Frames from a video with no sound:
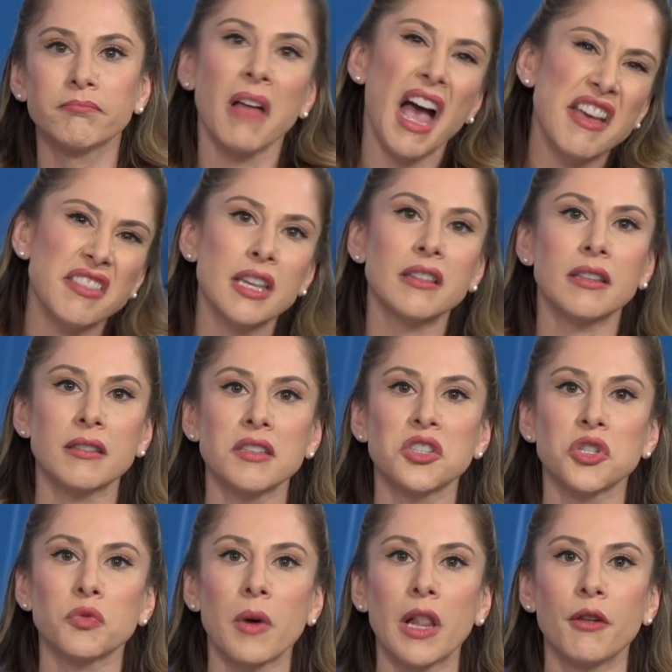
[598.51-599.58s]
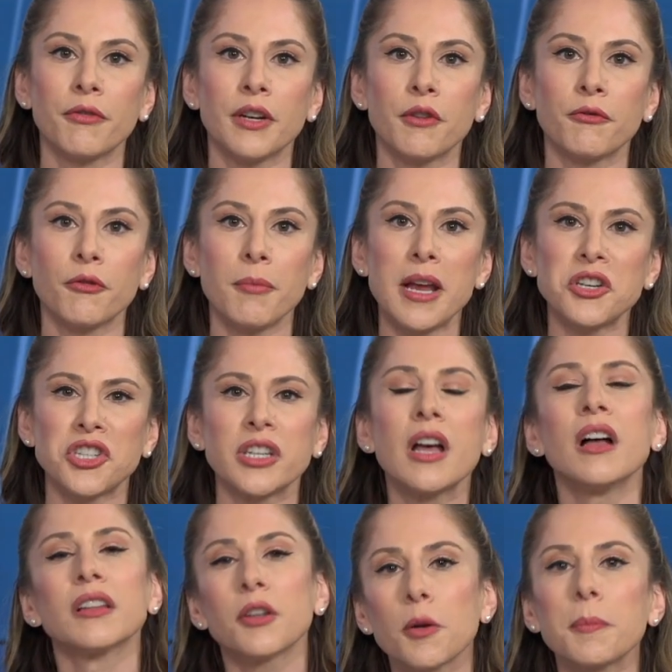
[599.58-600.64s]
I think that this is relevant information,
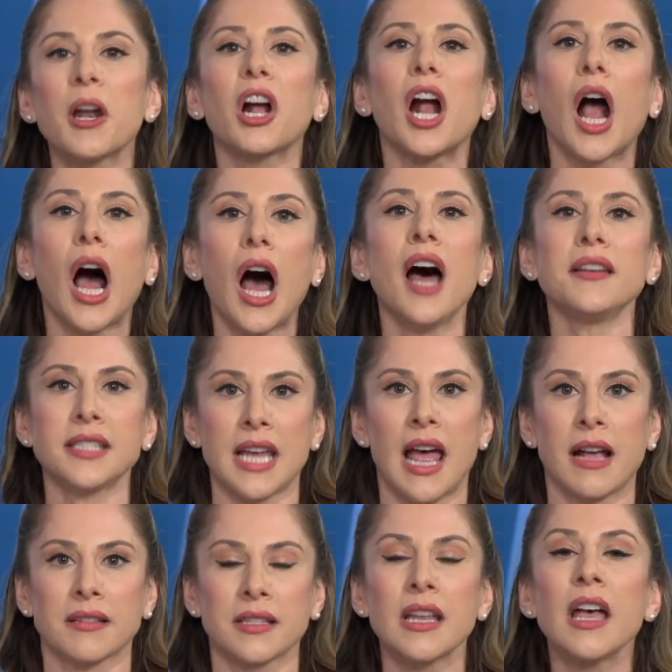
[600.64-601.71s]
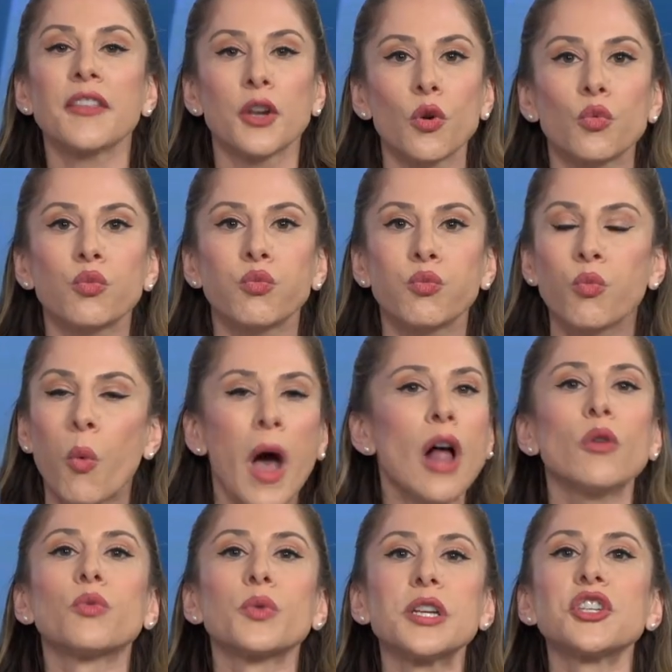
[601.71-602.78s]
a little bit of context that a
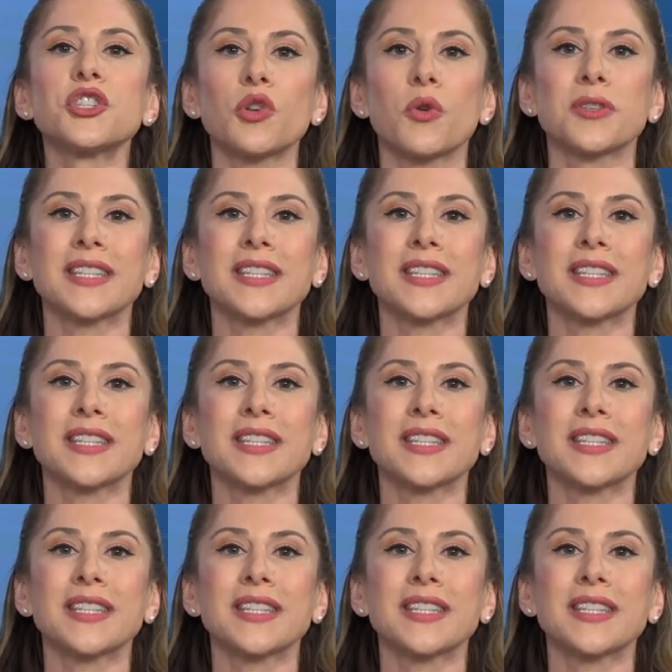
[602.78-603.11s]
well-resourced